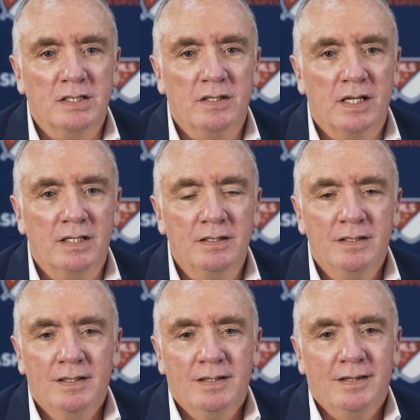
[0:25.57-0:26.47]
And then
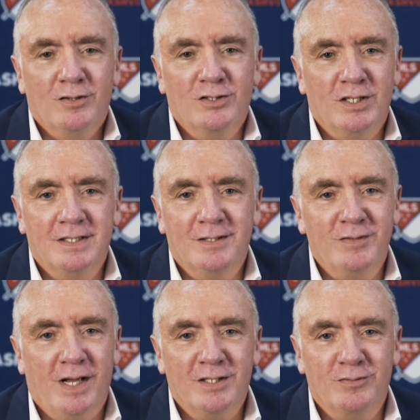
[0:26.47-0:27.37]
the city of
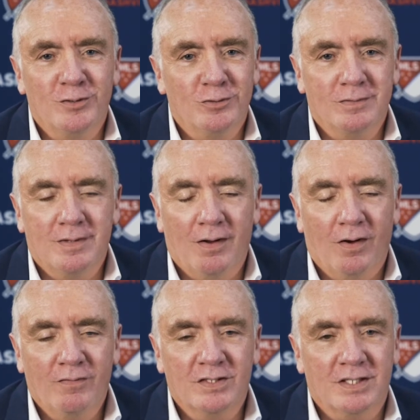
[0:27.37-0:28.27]
Nashville,
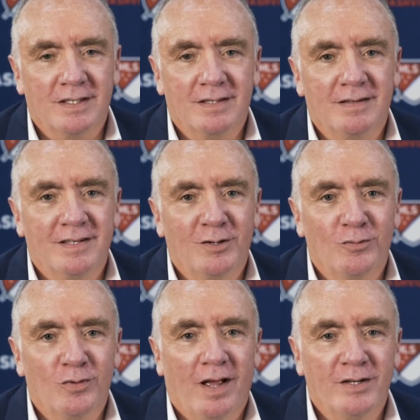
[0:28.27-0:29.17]
obviously, you
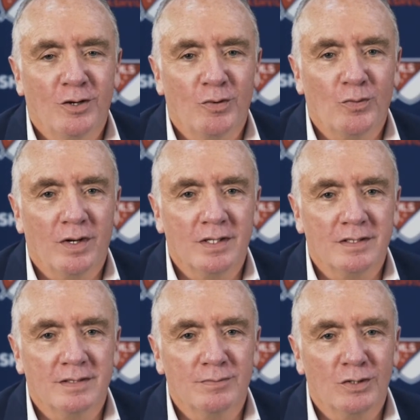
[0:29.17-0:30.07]
know, I know it well
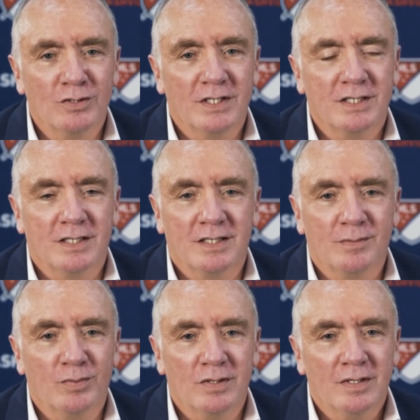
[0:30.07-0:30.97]
as a music city,
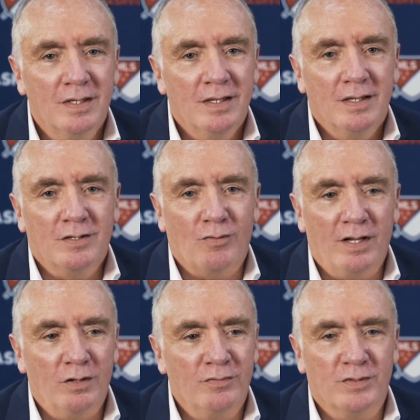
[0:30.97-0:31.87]
but
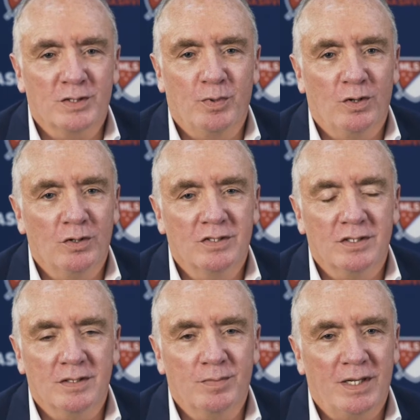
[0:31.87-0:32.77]
great love for sports
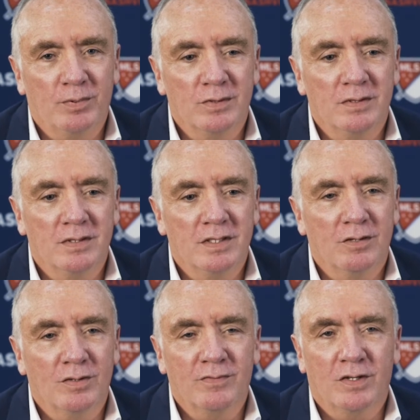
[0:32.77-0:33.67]
and the people, you
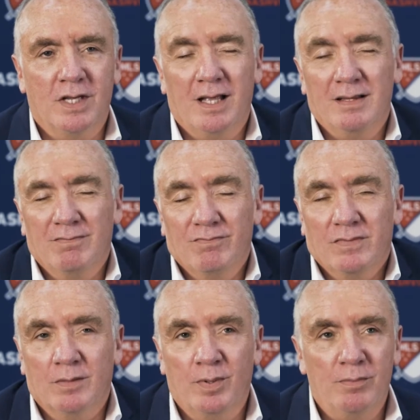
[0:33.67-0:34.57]
know, and if you get
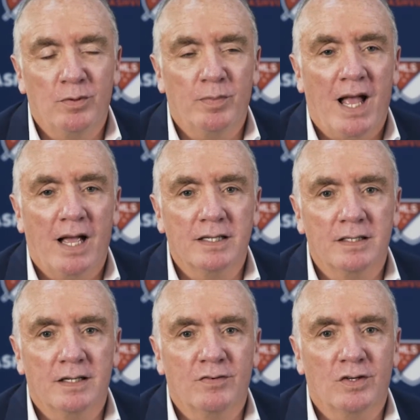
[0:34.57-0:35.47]
the people behind
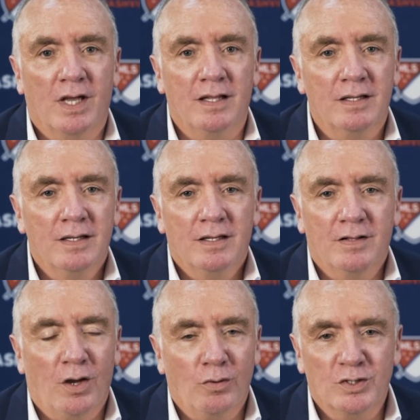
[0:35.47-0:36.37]
it, if you get
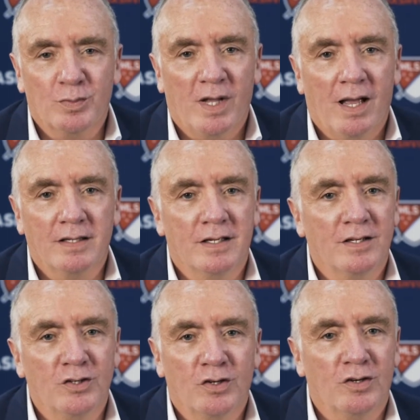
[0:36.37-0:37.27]
the owners behind it,
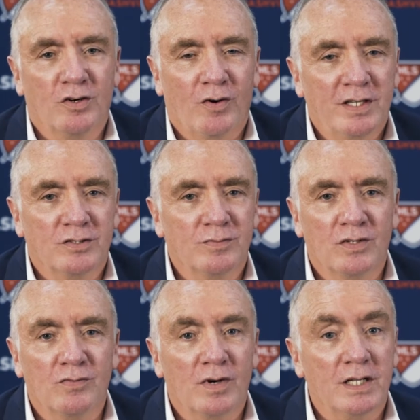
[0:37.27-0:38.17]
and you can create
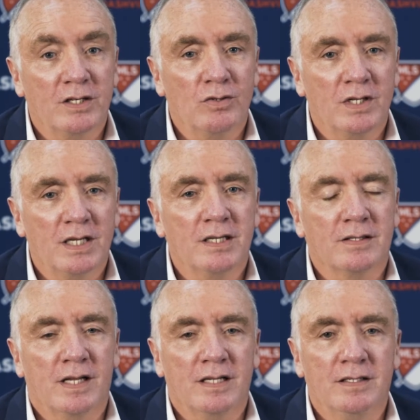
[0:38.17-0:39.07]
something really unique,
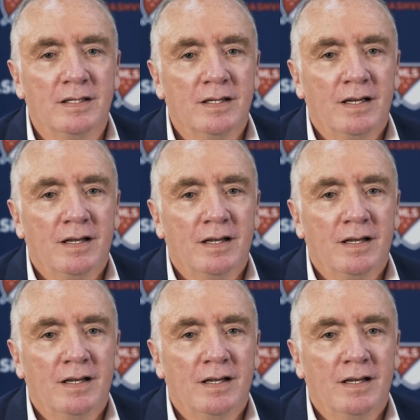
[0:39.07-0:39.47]
then